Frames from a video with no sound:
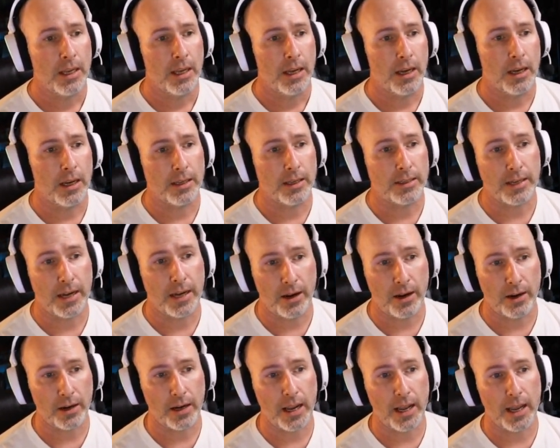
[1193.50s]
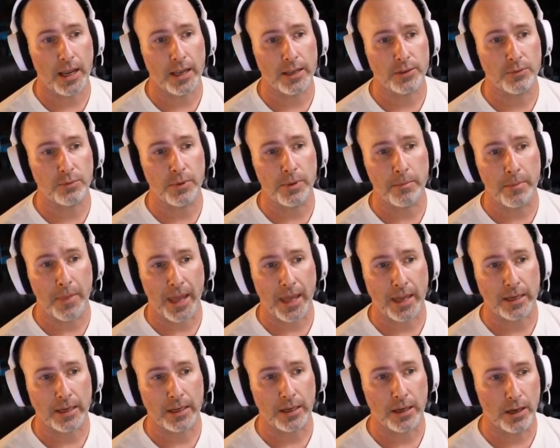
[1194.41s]
Terrorgeist with
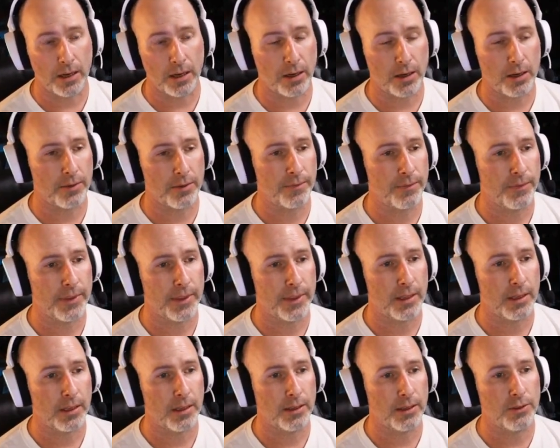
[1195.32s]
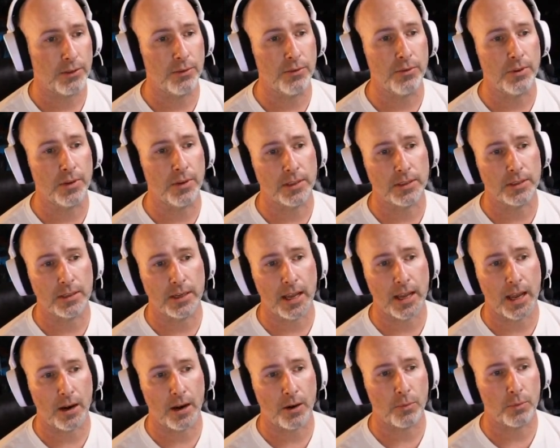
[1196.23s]
Maddening Hunger. 2 units of
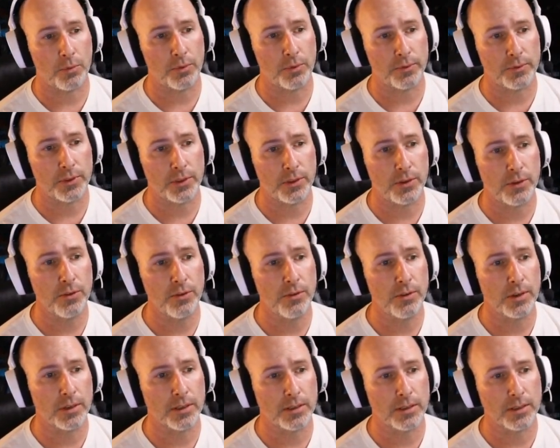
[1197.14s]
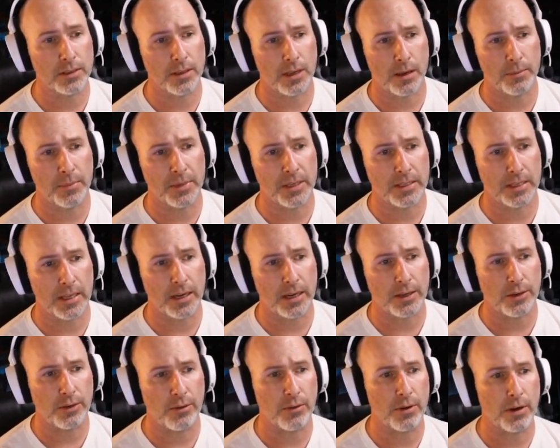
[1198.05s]
dire wolves, 2 units of zombies, and
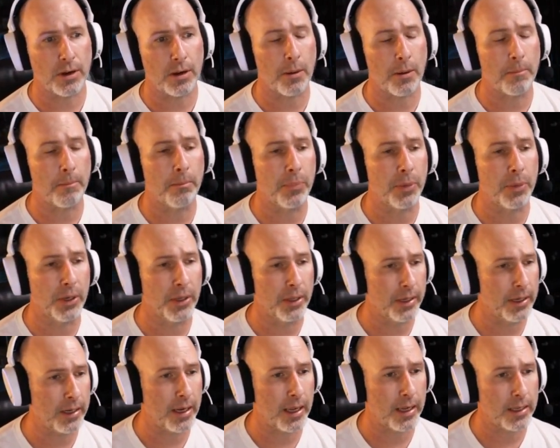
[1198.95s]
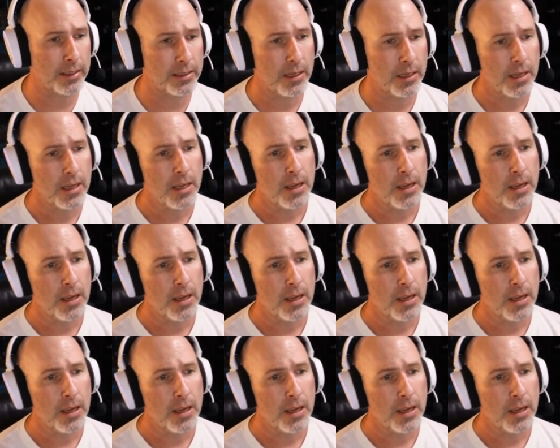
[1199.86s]
a unit of blood knights.